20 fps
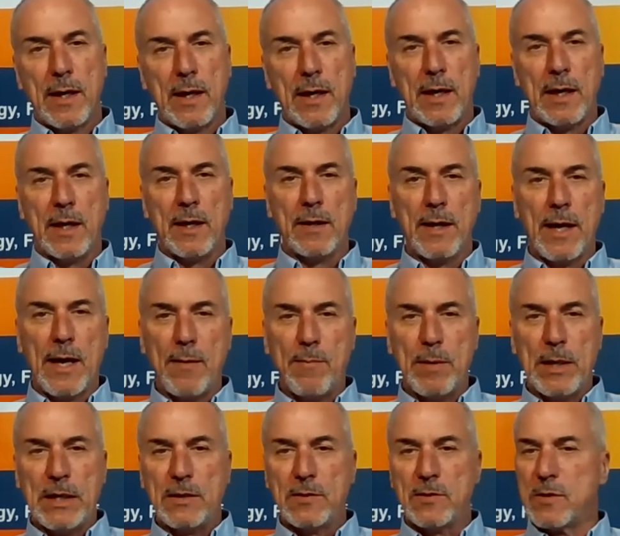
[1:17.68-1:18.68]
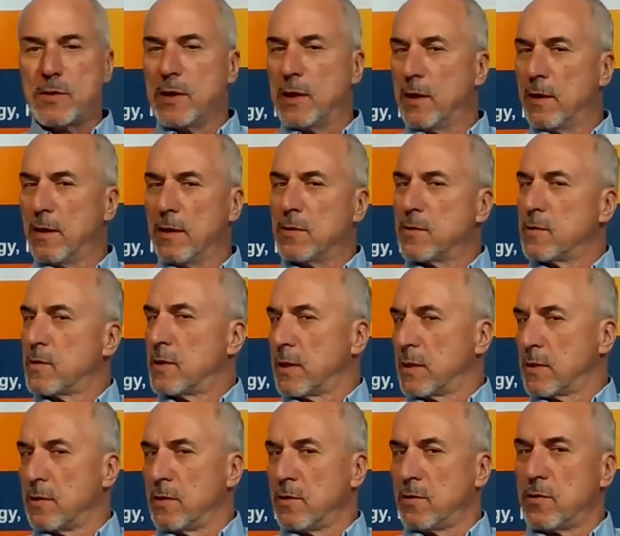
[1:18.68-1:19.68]
and that means that at
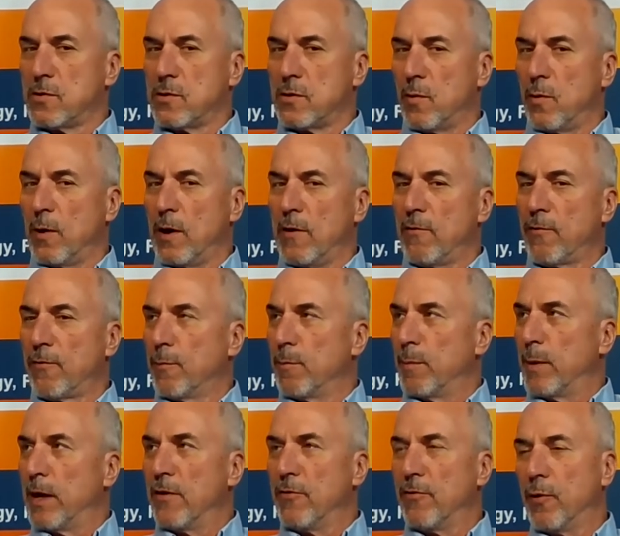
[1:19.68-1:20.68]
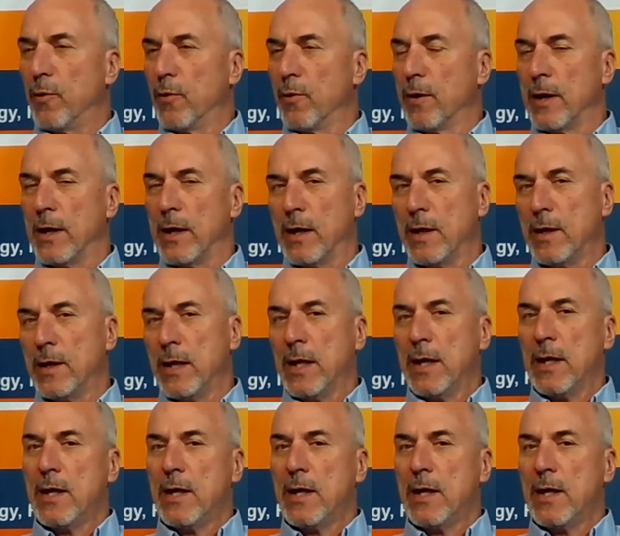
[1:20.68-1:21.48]
6 inches away from my forehead,